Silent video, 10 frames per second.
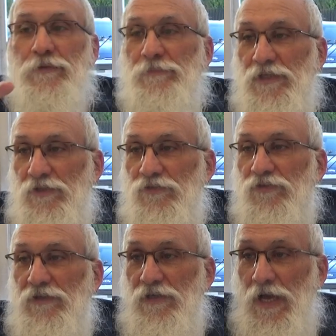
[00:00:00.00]
it
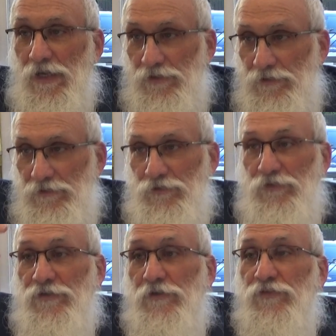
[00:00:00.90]
means, God,
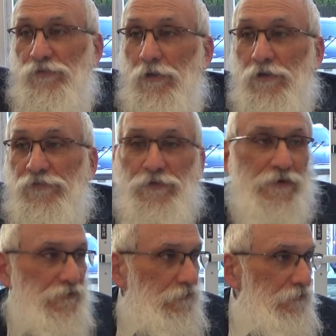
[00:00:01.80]
you're very strong
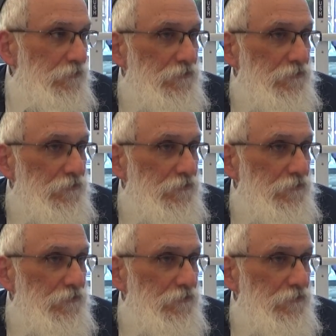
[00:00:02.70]
forever.